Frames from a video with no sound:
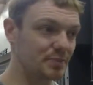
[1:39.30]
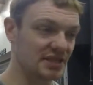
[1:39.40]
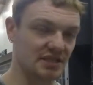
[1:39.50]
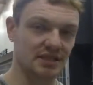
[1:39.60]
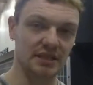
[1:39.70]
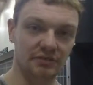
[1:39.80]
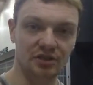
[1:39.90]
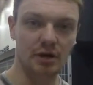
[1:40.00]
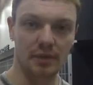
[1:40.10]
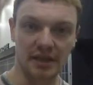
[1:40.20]
basically
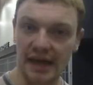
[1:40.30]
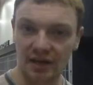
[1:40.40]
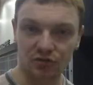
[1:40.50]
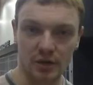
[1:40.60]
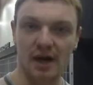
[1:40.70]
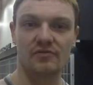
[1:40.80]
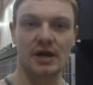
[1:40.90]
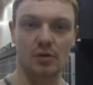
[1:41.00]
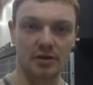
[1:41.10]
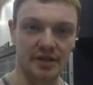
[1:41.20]
lifting up my legs for half an
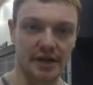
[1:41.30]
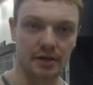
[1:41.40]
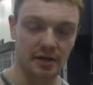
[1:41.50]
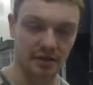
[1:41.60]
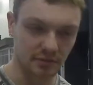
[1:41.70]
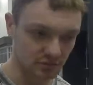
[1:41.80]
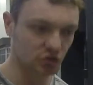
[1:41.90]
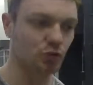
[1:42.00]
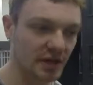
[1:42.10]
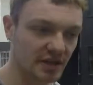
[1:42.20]
hour in the air to
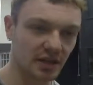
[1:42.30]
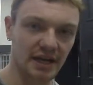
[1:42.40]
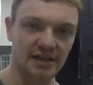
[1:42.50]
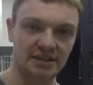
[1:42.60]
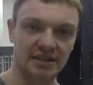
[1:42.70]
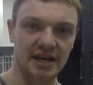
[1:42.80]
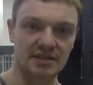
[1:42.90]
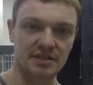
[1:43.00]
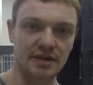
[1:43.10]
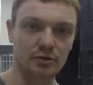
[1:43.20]
drain the lactic
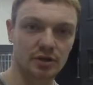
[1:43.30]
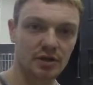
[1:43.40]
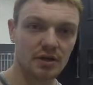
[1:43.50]
acid out.